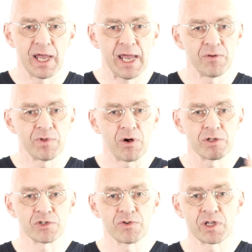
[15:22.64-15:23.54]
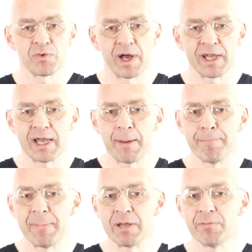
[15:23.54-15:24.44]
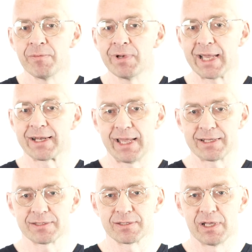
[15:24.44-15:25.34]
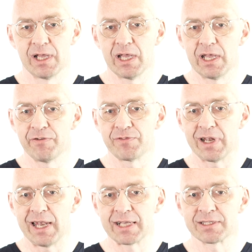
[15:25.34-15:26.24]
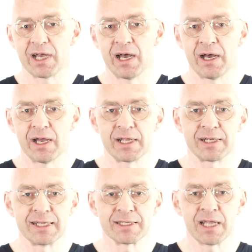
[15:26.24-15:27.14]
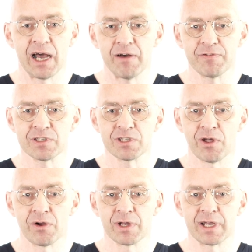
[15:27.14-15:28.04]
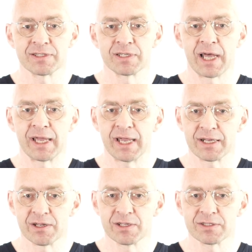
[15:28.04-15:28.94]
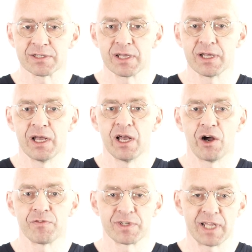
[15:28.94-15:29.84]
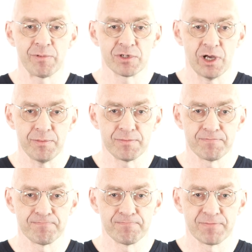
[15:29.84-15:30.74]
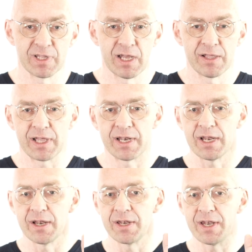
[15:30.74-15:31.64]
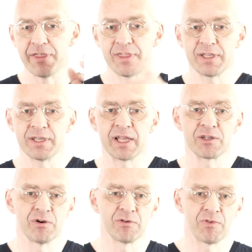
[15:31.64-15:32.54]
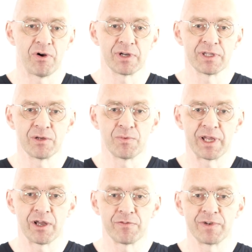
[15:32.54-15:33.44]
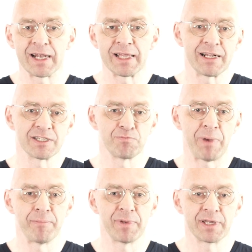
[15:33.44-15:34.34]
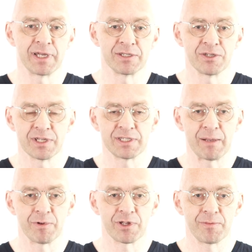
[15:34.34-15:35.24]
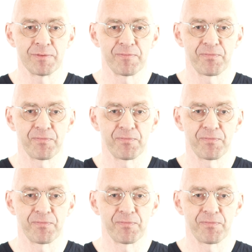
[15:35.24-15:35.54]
And we also require a minimum leg length. If the legs are at least half as long as the diagonals of the tabletop, then nothing can go wrong in the way of little hills bumping into the tabletop.